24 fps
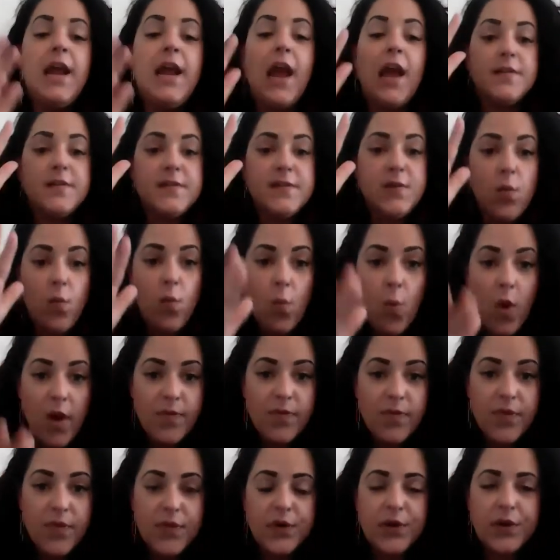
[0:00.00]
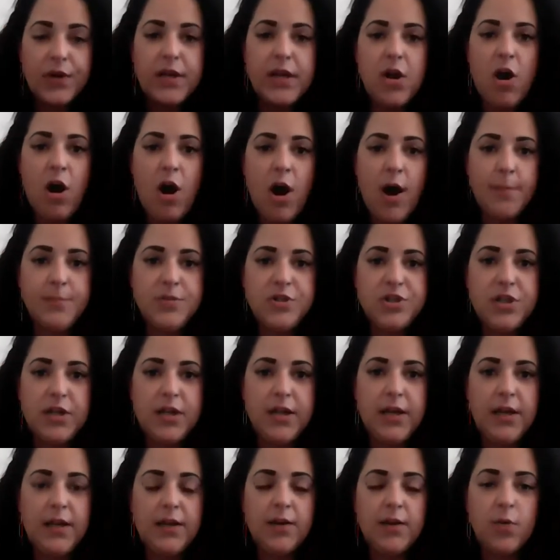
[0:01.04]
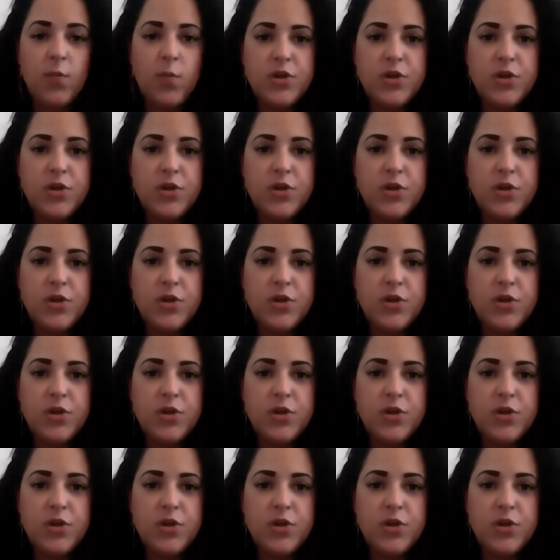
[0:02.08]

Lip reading: has the $130 option,